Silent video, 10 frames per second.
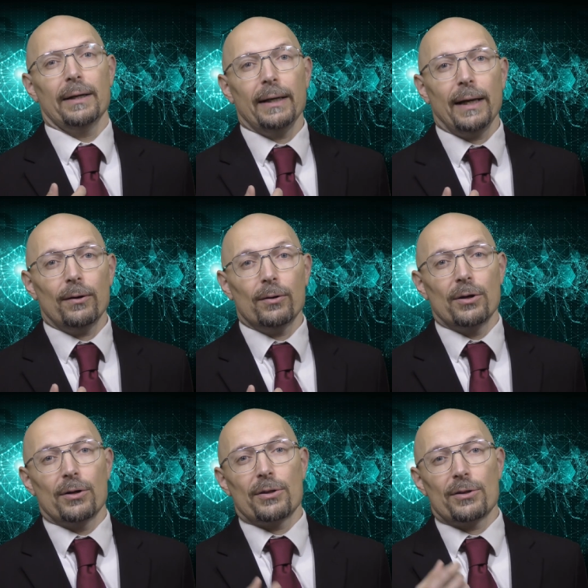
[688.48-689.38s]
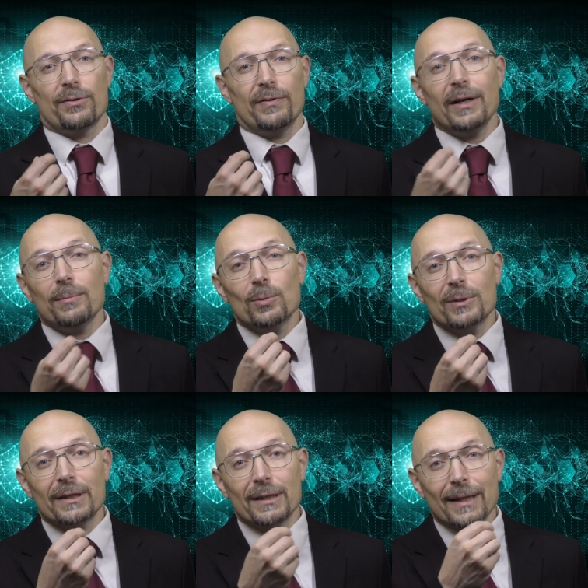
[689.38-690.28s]
Now, the very
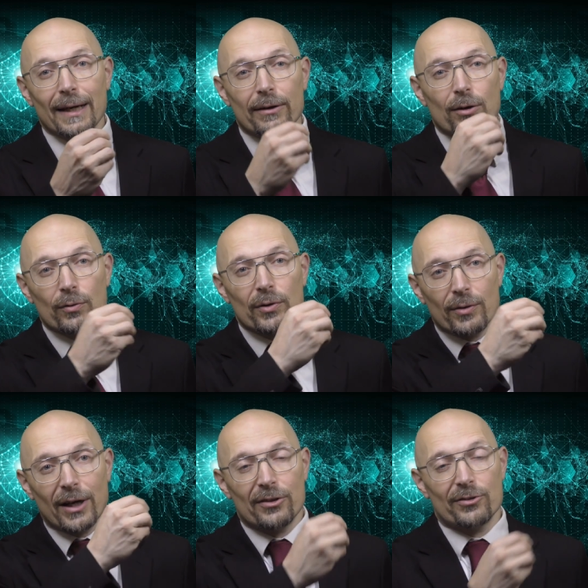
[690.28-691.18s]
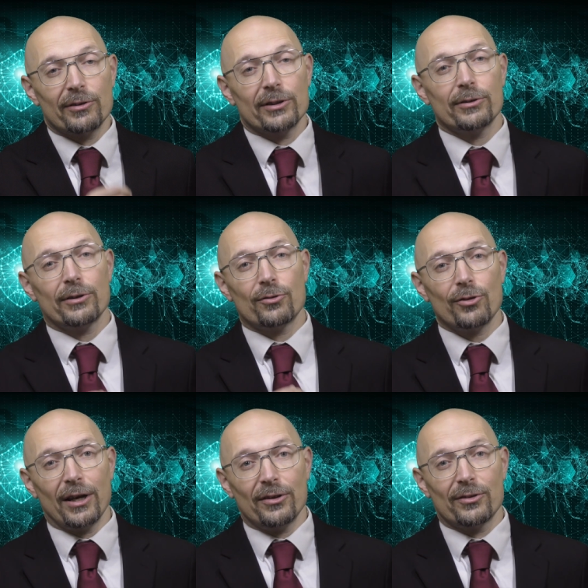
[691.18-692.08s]
moment the attacker overwrites the return
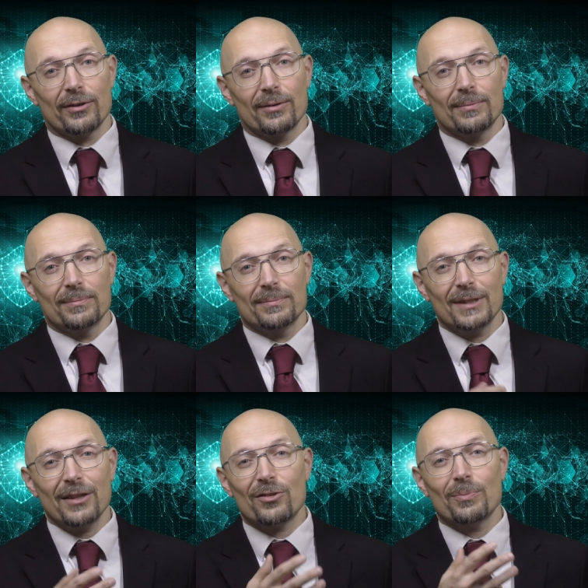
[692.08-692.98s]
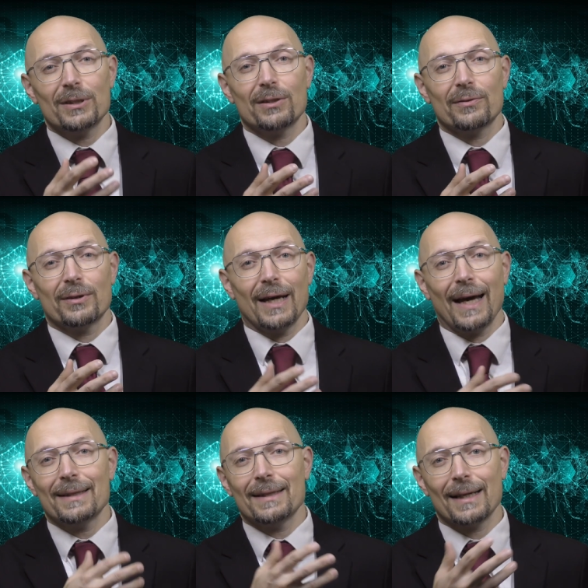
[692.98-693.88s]
address, that's a bit of an
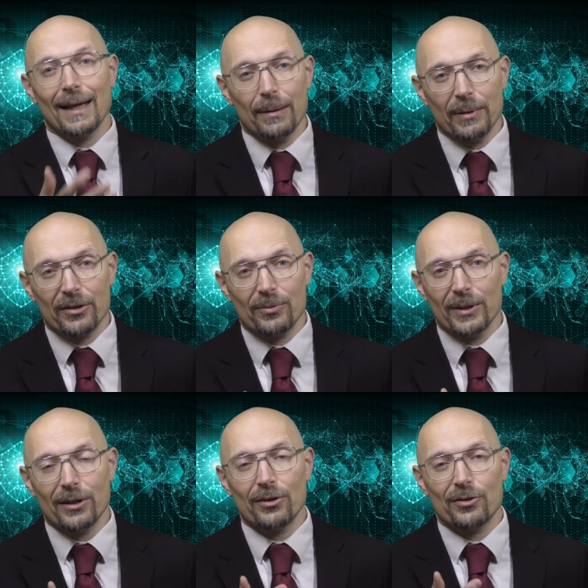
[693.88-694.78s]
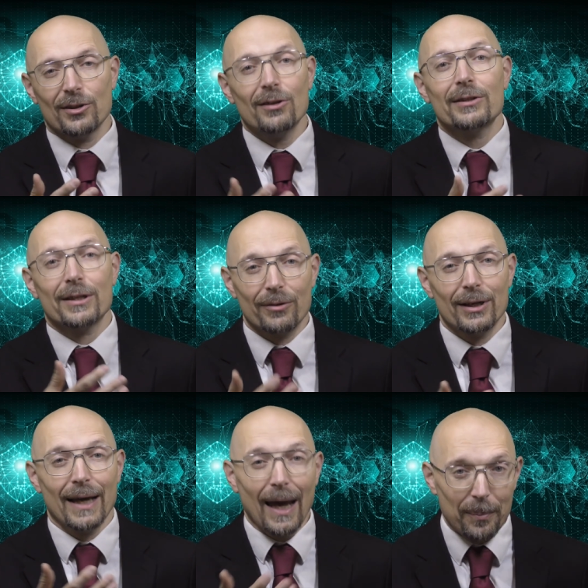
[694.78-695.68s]
anticlimax because nothing
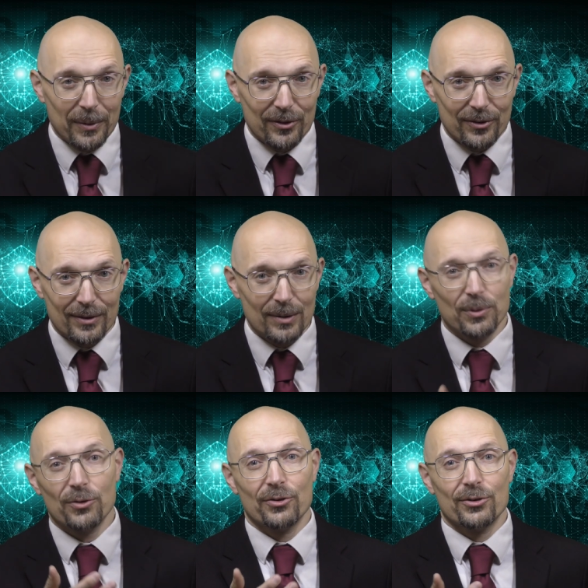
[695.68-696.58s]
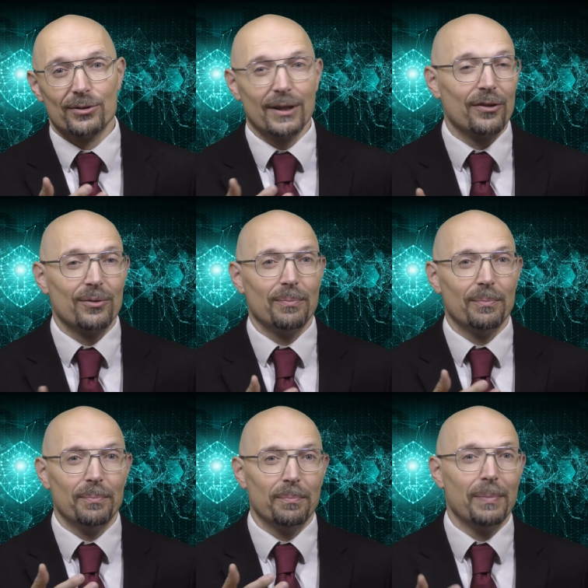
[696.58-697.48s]
really happens. The processor doesn't
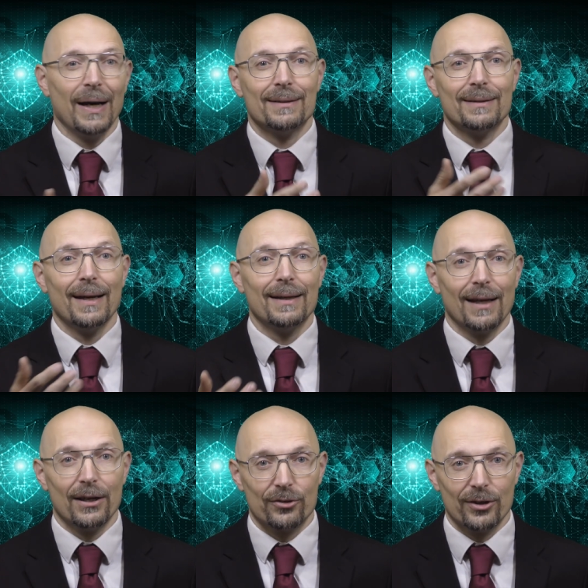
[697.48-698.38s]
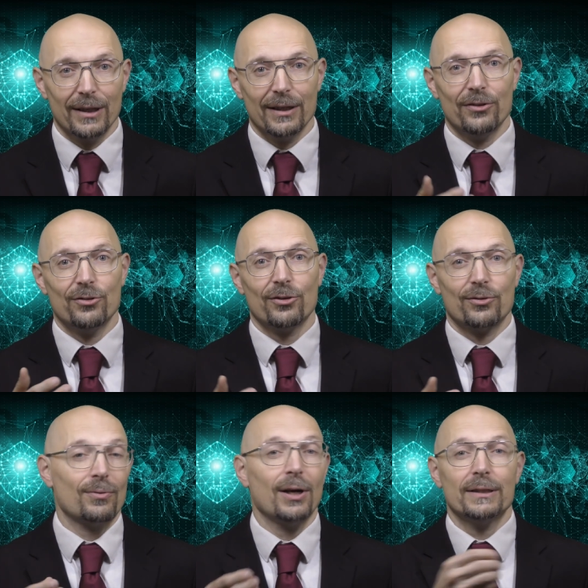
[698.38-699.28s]
bat an eyelash, it's
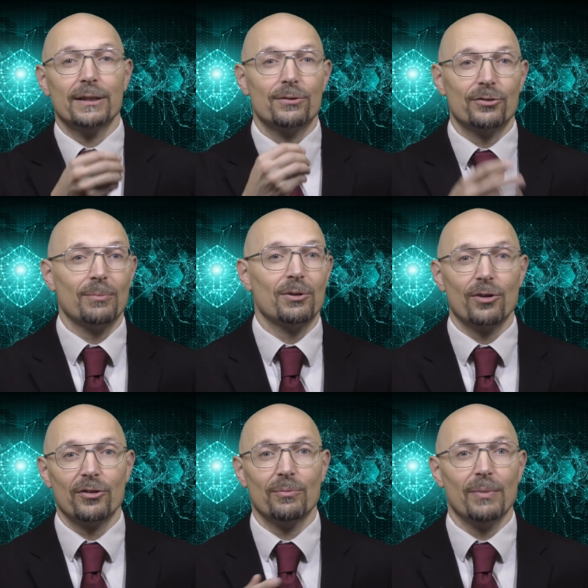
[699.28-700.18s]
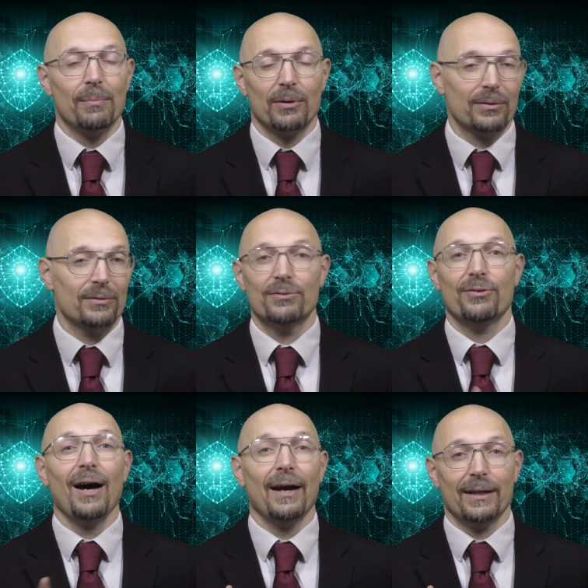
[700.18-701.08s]
just writing into some address in memory.
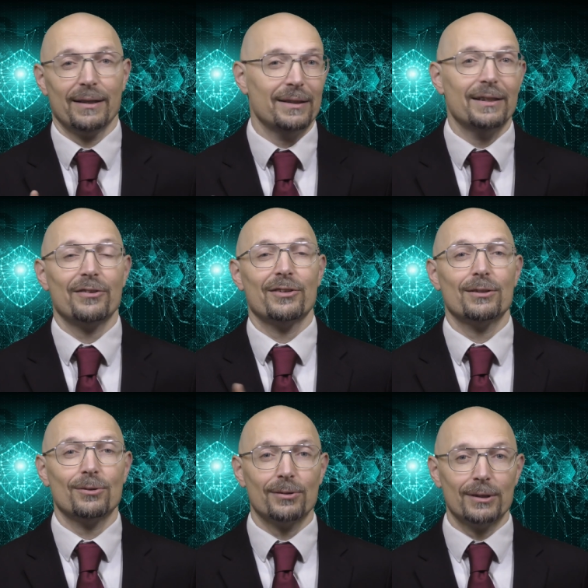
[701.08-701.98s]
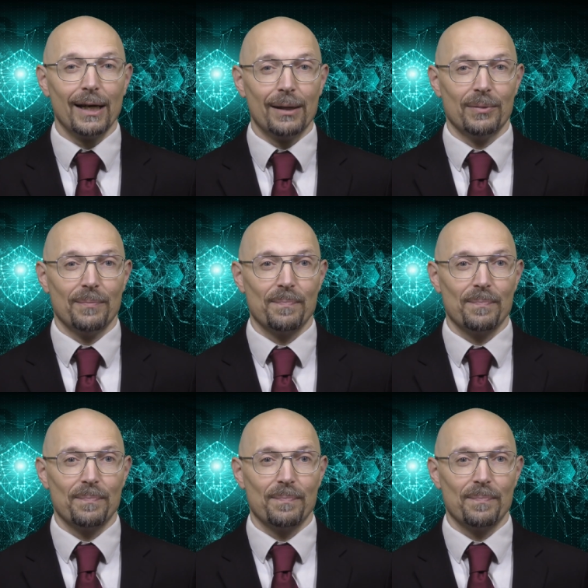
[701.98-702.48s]
Fine, it does that all the time.